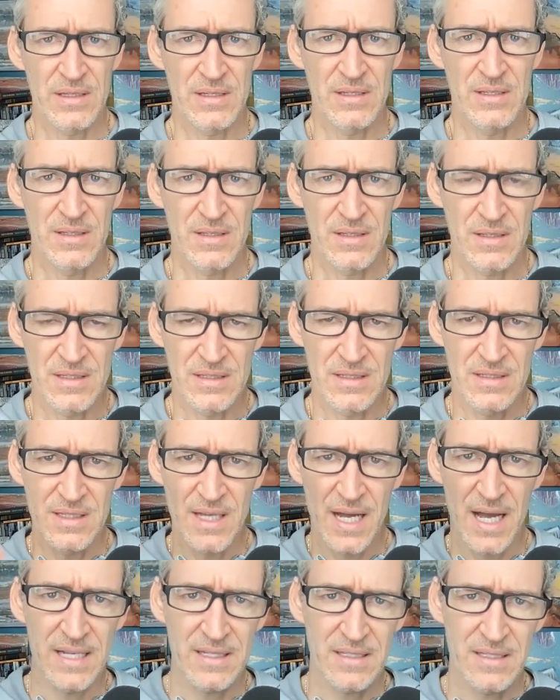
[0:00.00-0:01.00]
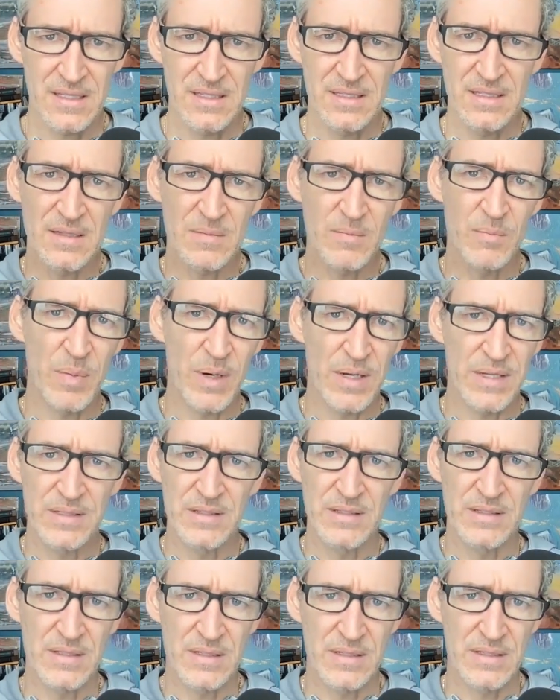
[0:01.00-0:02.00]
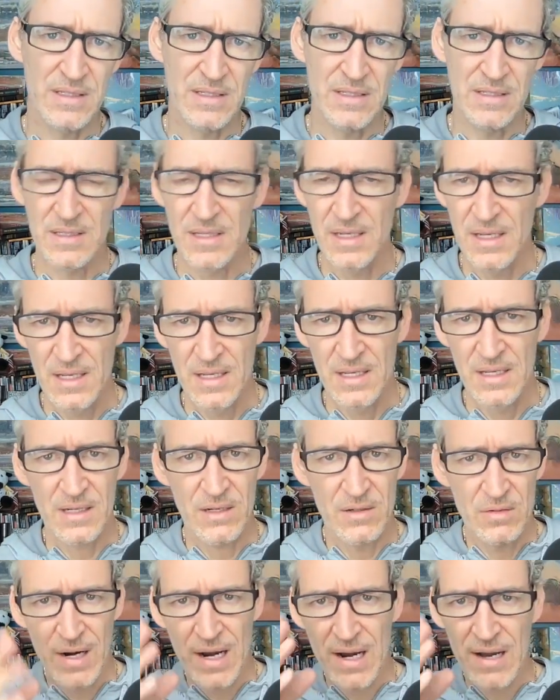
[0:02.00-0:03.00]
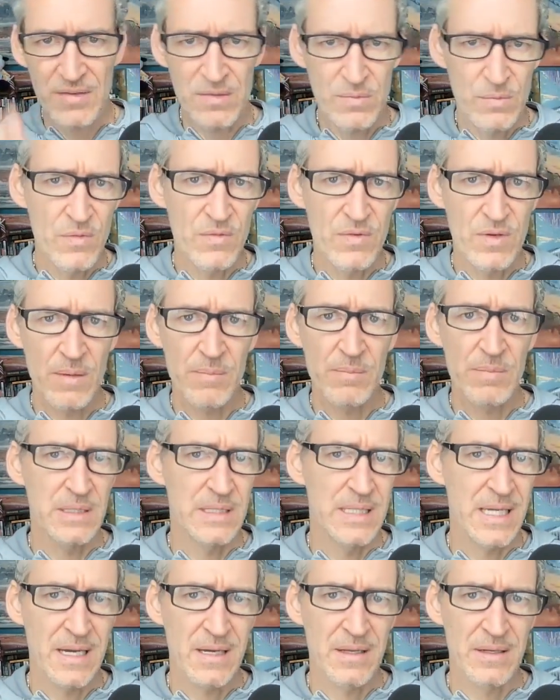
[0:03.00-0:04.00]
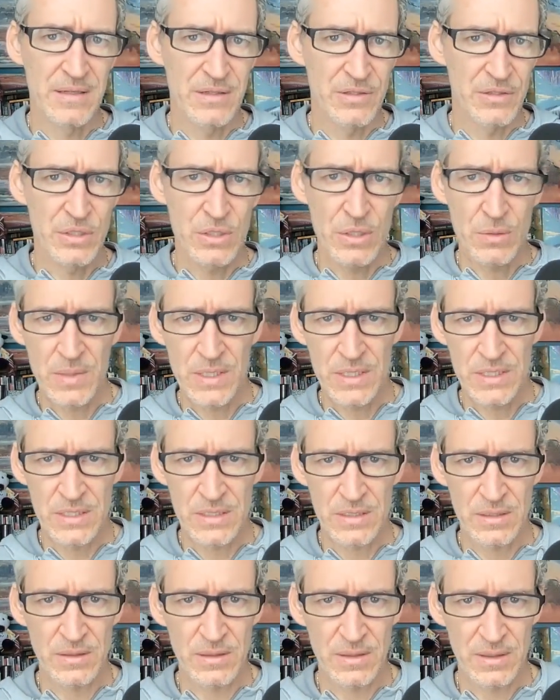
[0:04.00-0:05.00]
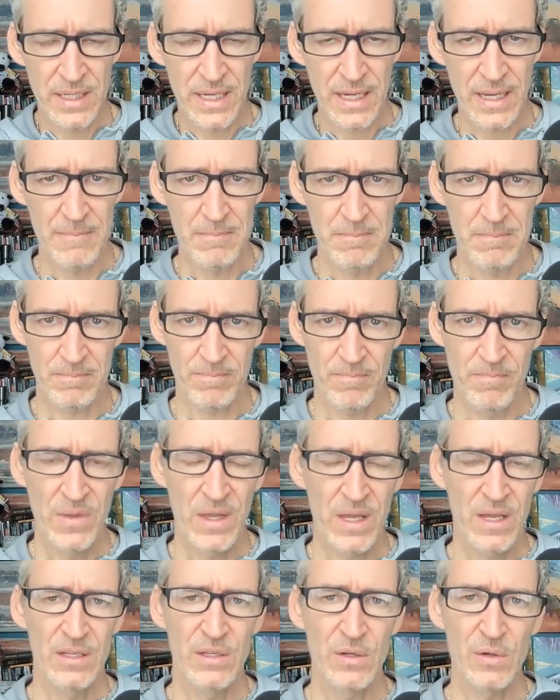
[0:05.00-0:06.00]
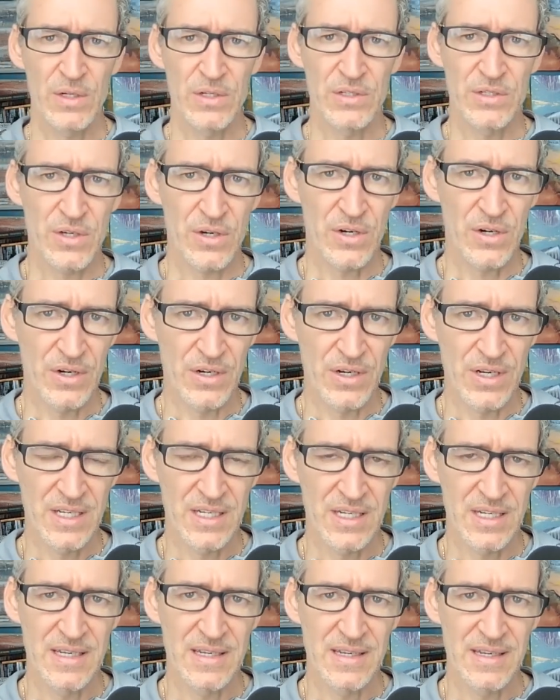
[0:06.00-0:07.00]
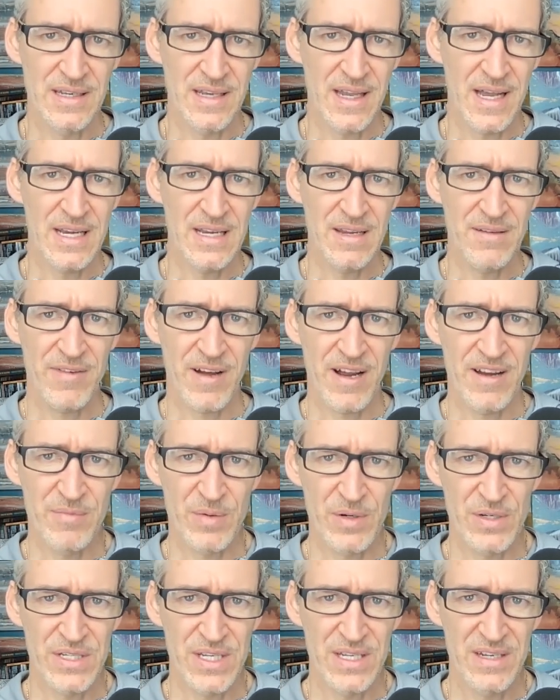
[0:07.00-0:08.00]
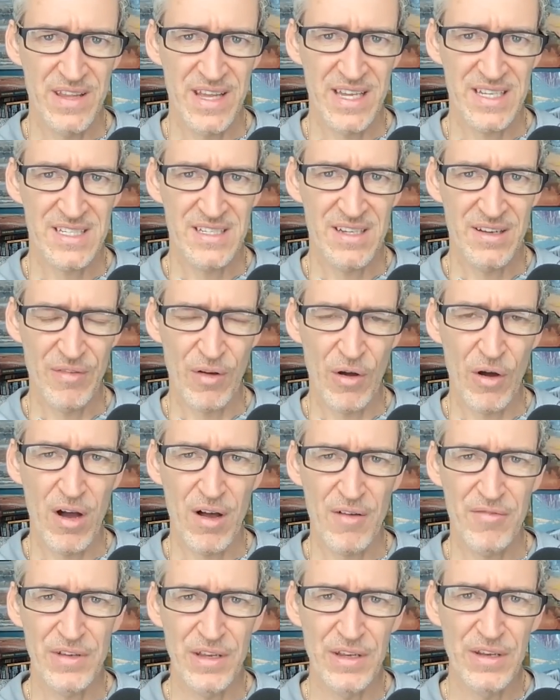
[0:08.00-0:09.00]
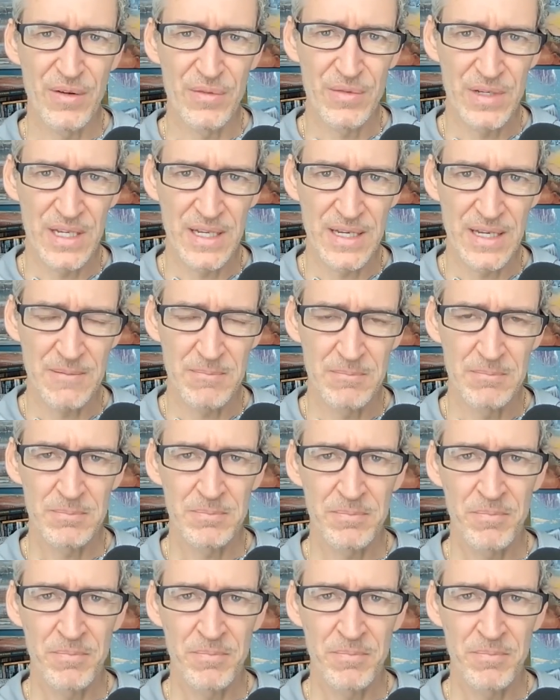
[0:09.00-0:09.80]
these these dots and these buttons and these graphs moving up and down and there's so much to look at. You can turn 95% of that stuff off. You don't need it.